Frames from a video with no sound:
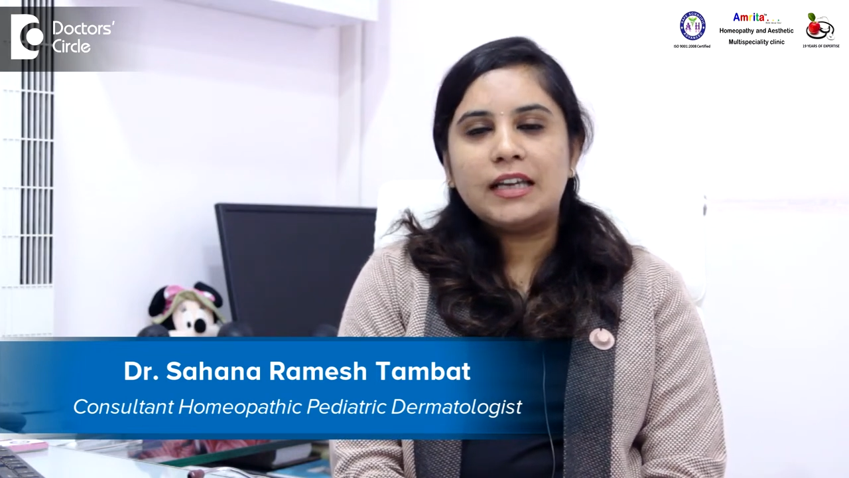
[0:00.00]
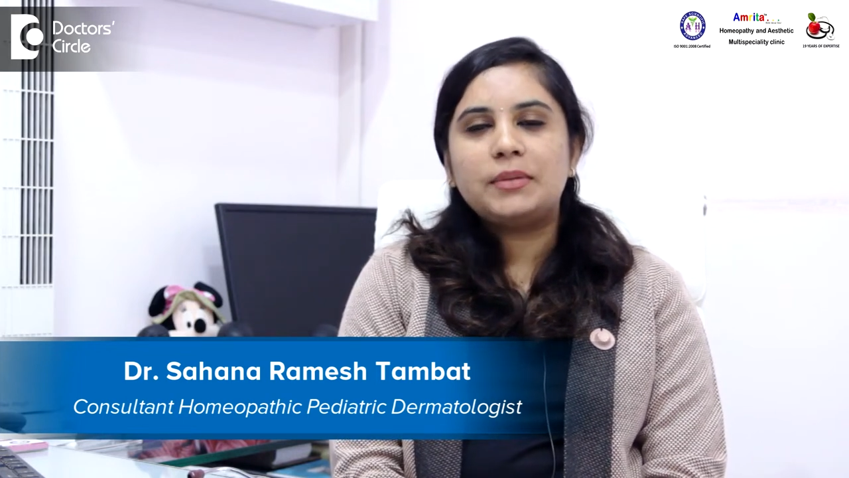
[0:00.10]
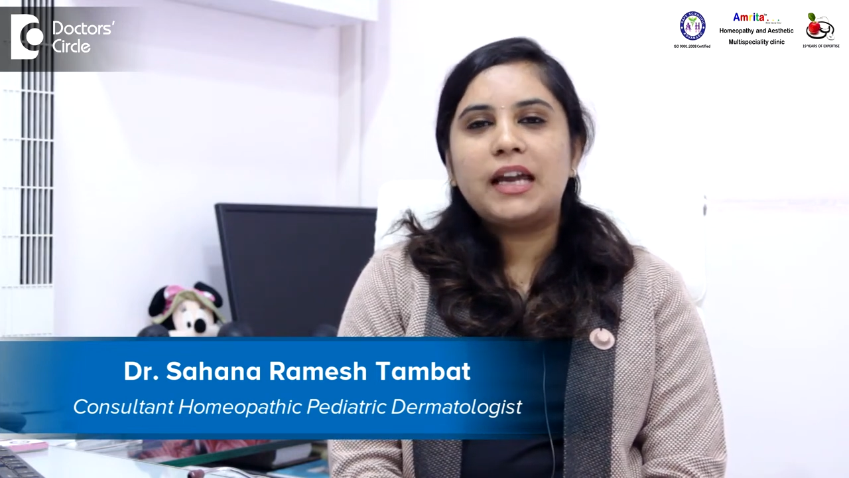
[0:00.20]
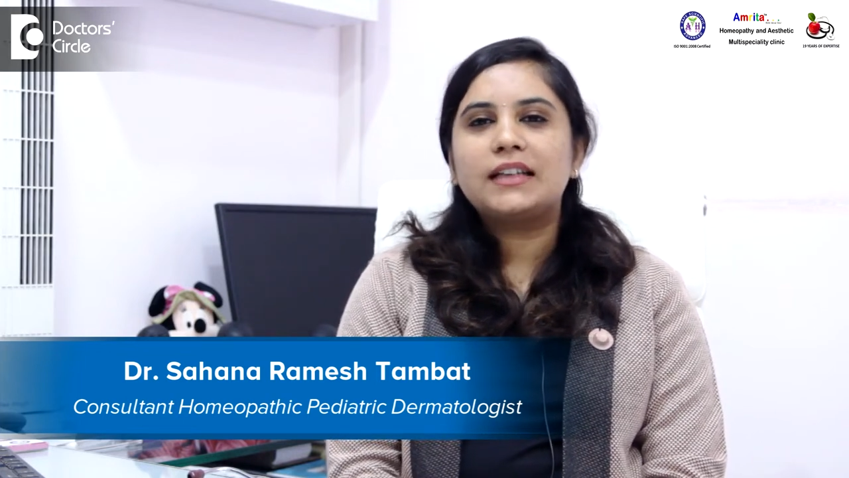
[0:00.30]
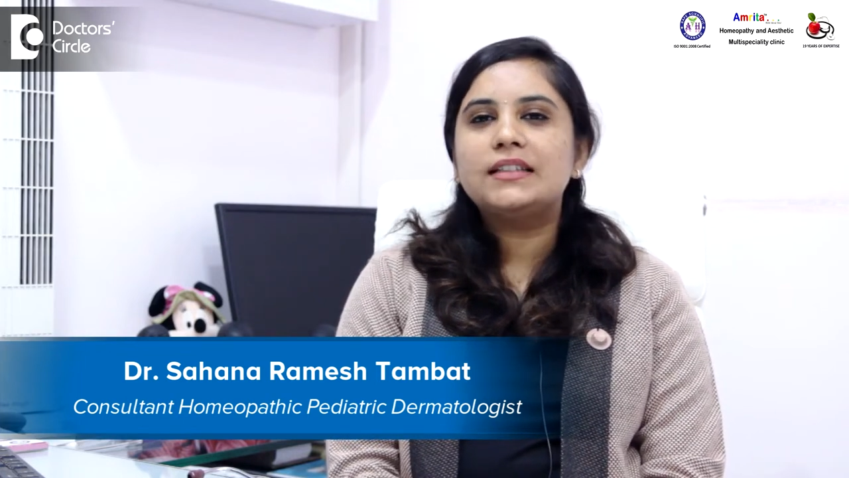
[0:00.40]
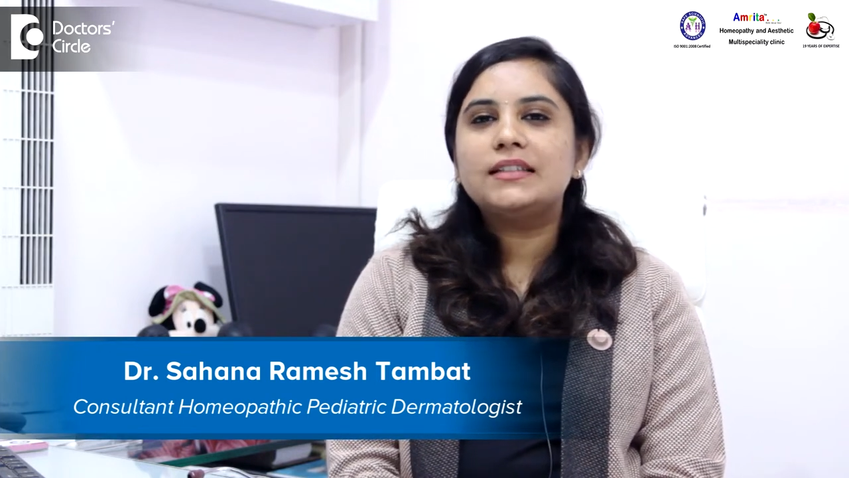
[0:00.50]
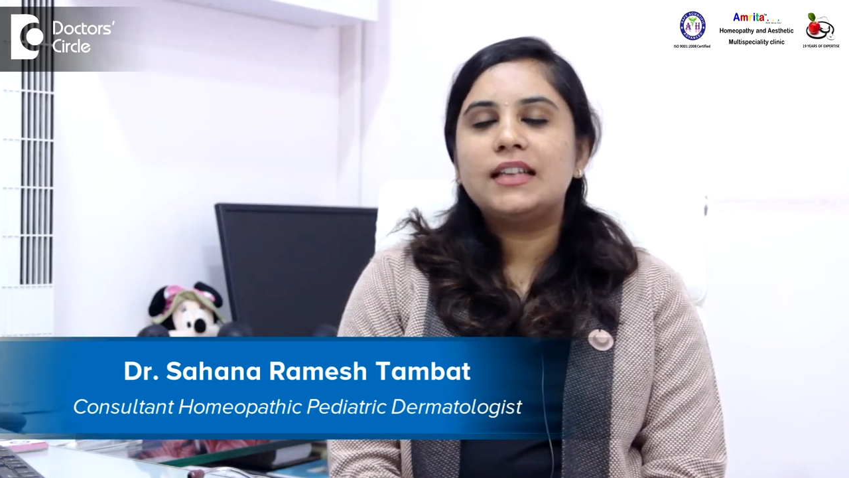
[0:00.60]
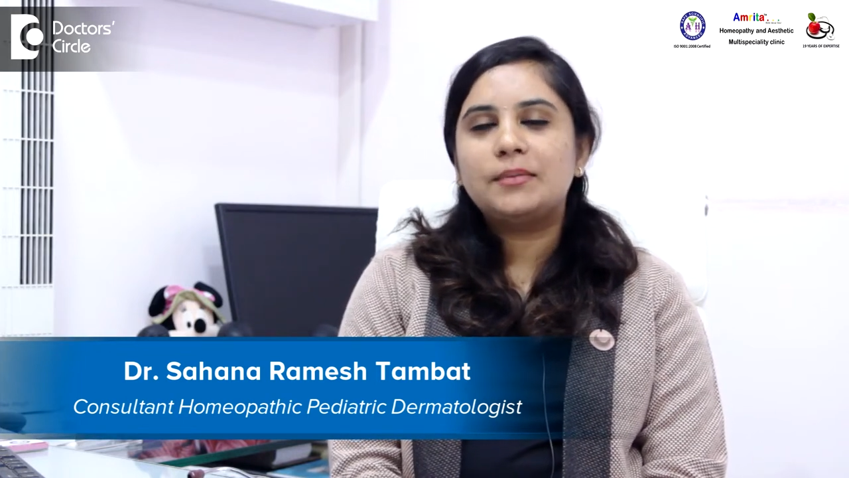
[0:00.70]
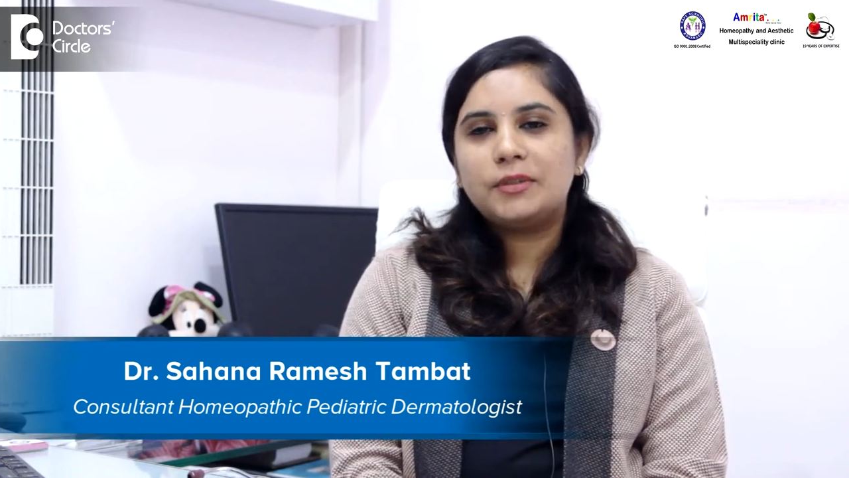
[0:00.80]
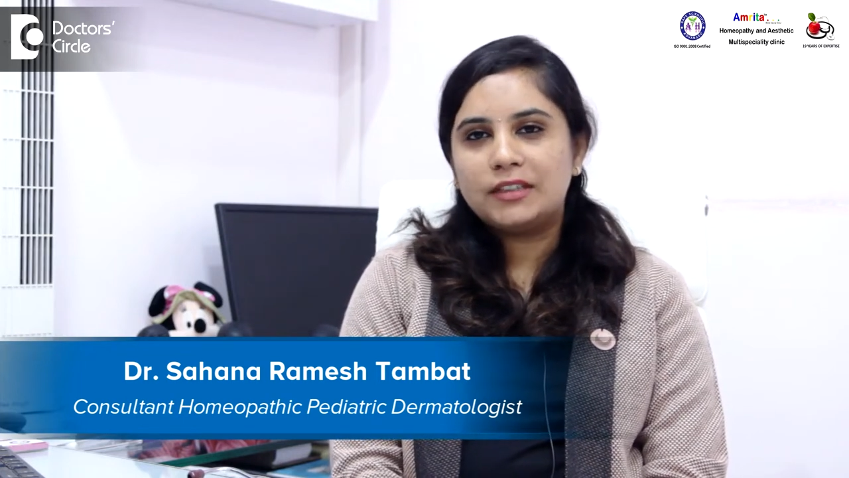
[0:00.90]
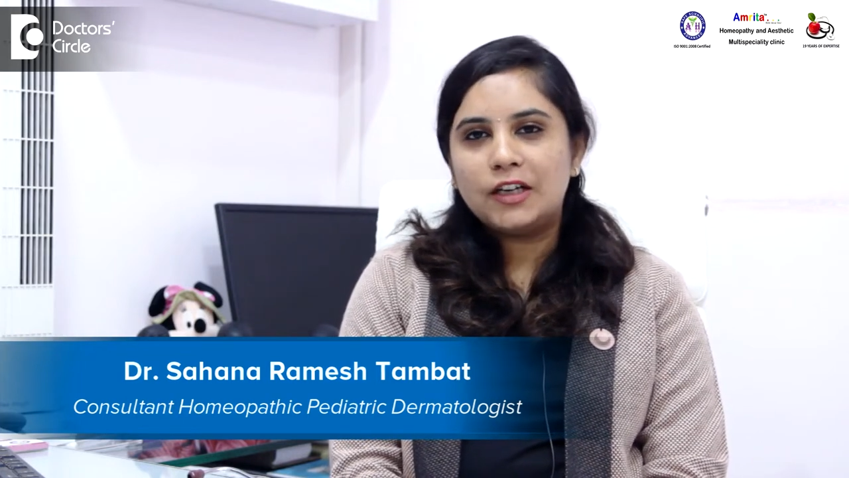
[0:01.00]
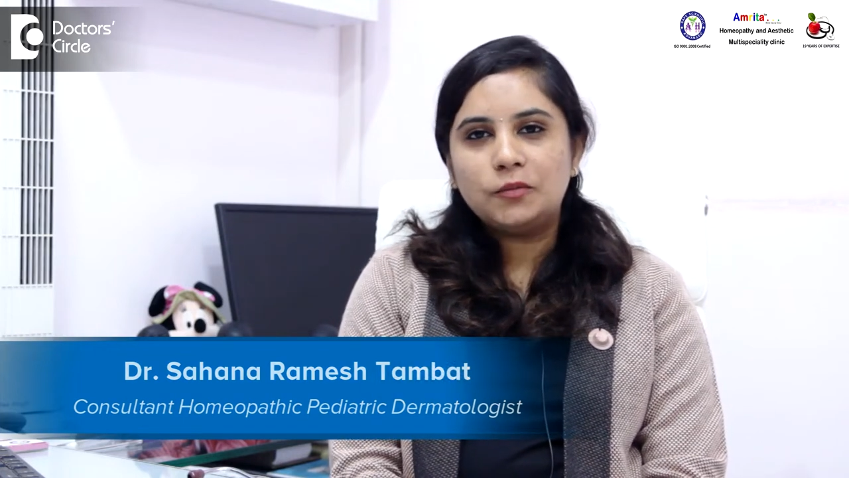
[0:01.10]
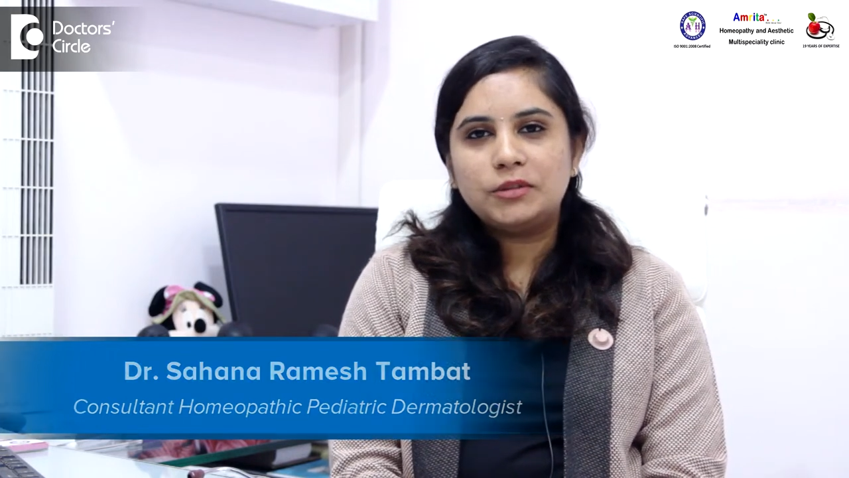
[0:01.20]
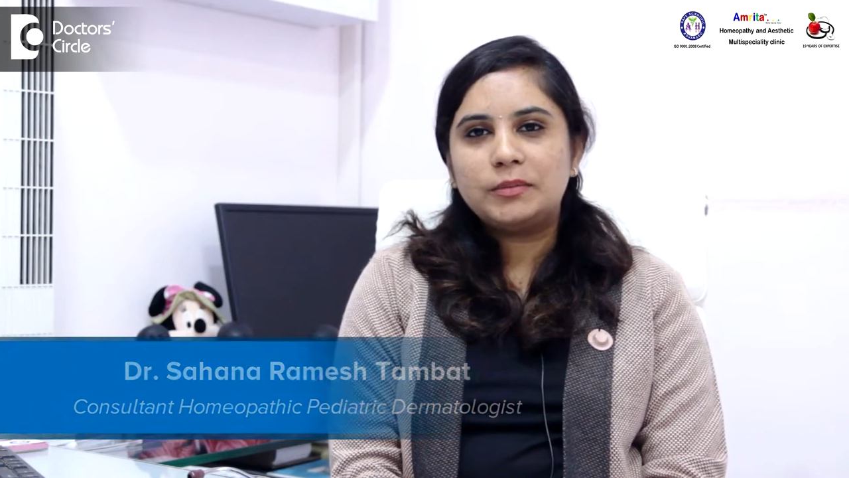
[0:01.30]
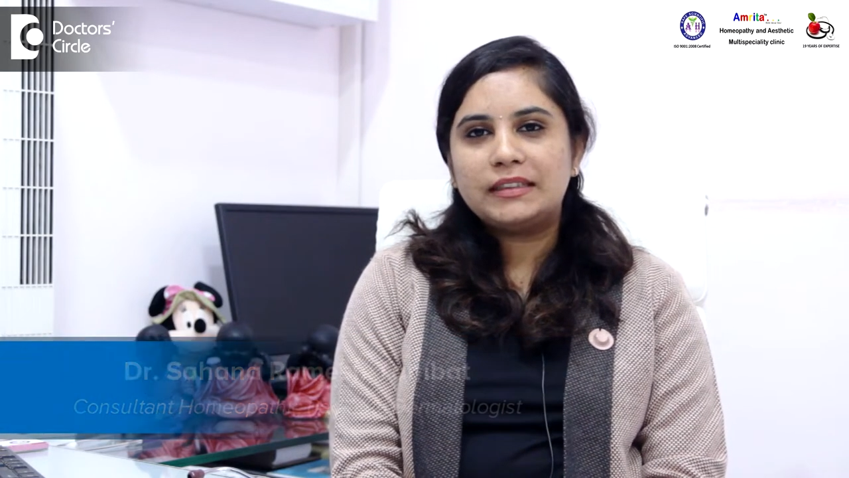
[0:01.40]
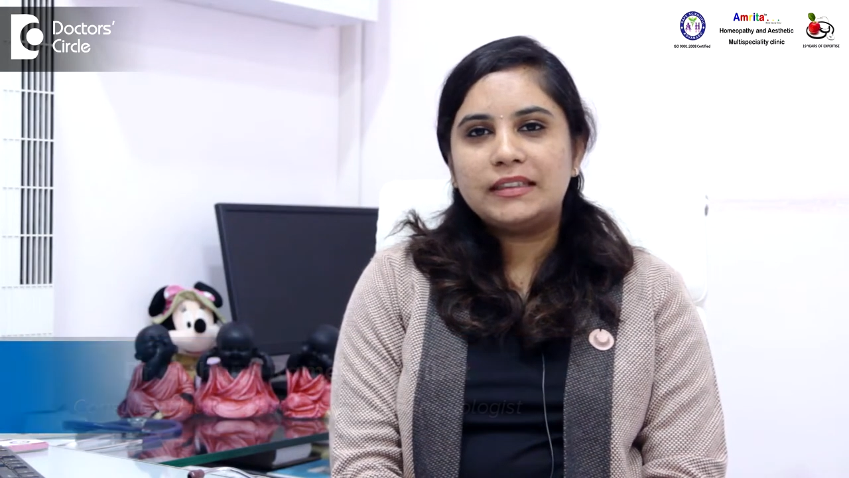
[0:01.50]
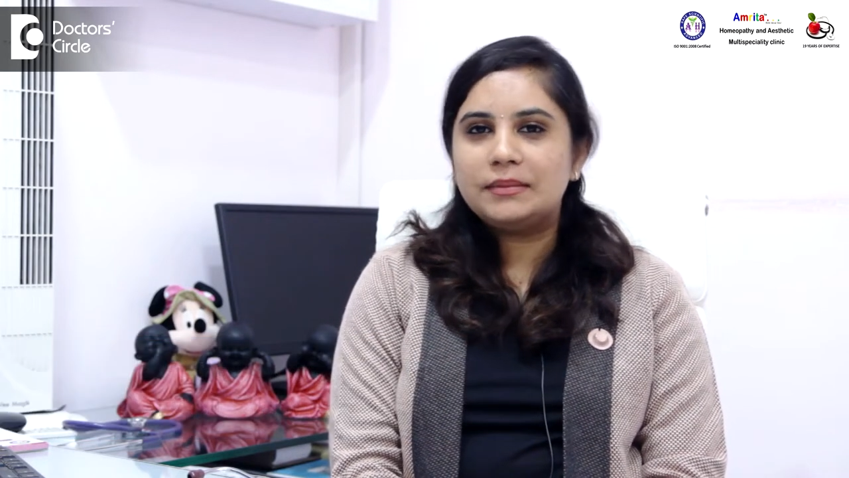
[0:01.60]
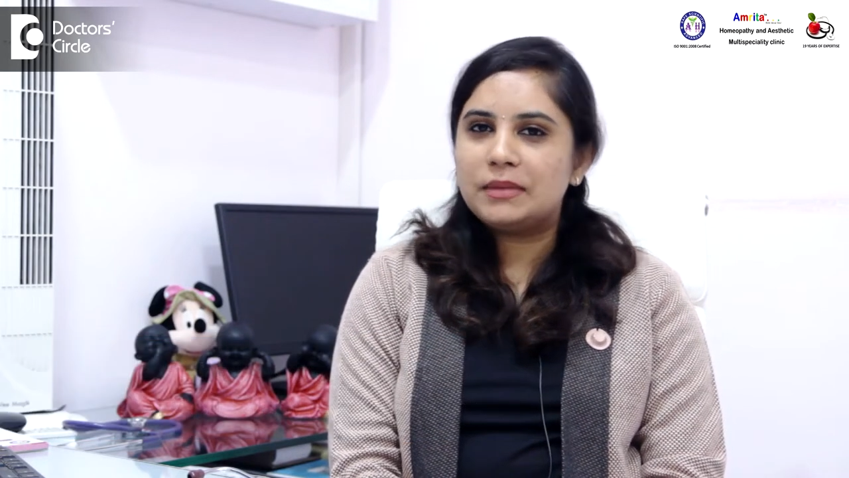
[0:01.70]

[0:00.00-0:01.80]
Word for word: I practice in Amrita Homeopathy in